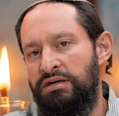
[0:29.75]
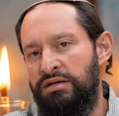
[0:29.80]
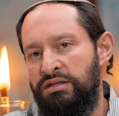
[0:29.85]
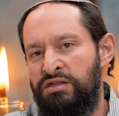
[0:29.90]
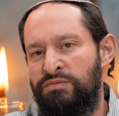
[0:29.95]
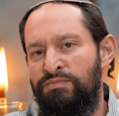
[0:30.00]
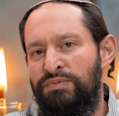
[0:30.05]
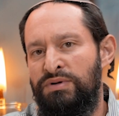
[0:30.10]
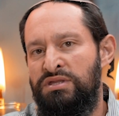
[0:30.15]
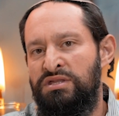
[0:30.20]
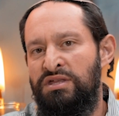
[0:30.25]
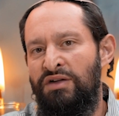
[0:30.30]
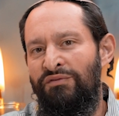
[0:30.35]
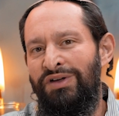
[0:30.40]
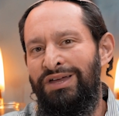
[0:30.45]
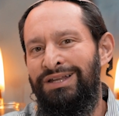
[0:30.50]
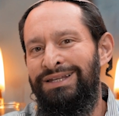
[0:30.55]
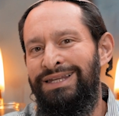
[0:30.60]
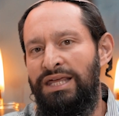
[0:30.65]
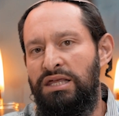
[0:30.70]

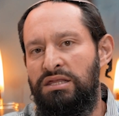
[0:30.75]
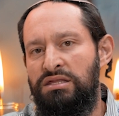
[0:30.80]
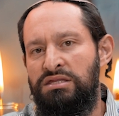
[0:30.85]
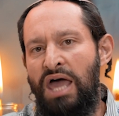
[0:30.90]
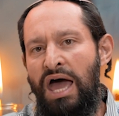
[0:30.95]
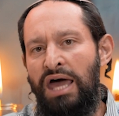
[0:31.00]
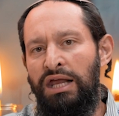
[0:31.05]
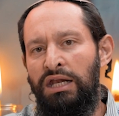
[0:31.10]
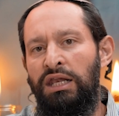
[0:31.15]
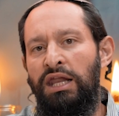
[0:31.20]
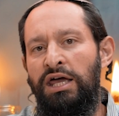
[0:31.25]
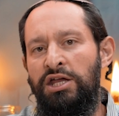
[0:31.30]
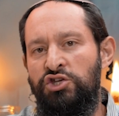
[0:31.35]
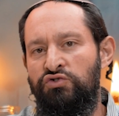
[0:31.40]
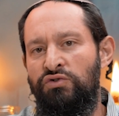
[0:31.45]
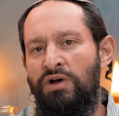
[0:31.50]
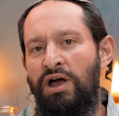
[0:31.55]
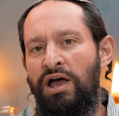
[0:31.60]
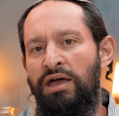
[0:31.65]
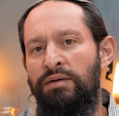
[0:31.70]
specifically satellite
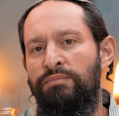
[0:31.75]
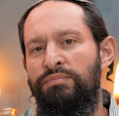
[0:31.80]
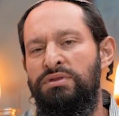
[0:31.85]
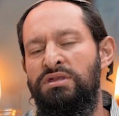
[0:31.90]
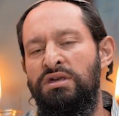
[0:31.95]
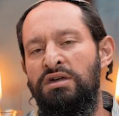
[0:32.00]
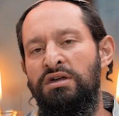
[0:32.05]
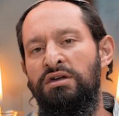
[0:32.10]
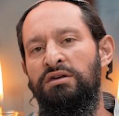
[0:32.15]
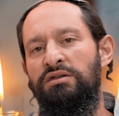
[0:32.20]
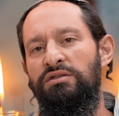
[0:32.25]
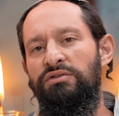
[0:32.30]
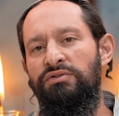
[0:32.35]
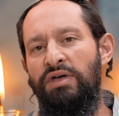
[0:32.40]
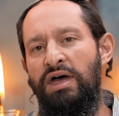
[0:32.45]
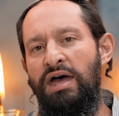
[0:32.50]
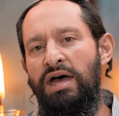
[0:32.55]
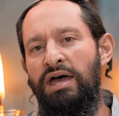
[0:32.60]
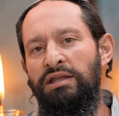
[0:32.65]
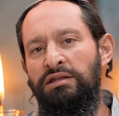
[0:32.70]
tribes
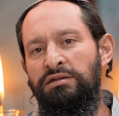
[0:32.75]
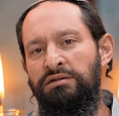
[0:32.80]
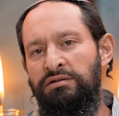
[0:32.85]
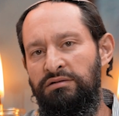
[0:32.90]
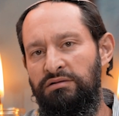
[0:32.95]
that